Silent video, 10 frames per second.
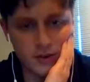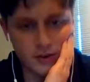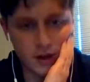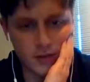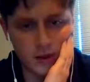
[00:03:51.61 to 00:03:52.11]

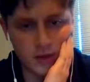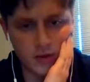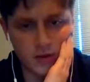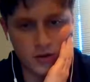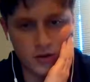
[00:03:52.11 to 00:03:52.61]
talking about
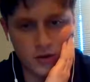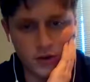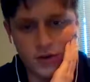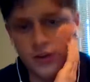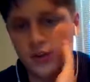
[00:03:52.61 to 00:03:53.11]

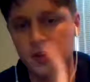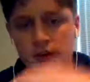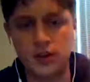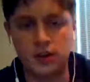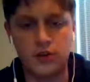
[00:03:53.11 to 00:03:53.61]
just
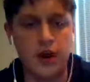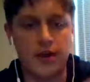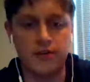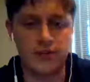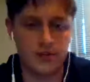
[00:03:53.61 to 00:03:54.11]
the
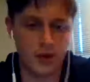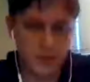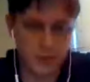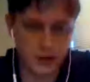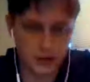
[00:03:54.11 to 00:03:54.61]
graph. I'm gonna
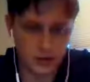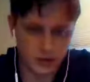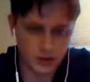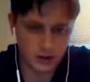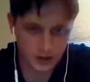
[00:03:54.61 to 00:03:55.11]
make sure we're
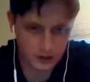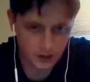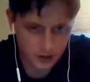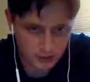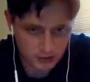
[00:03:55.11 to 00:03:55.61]
using the
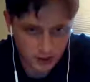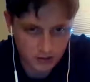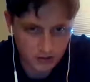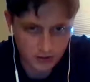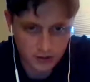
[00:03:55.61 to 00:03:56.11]
same
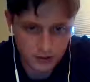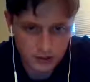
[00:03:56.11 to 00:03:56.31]
stuff. Or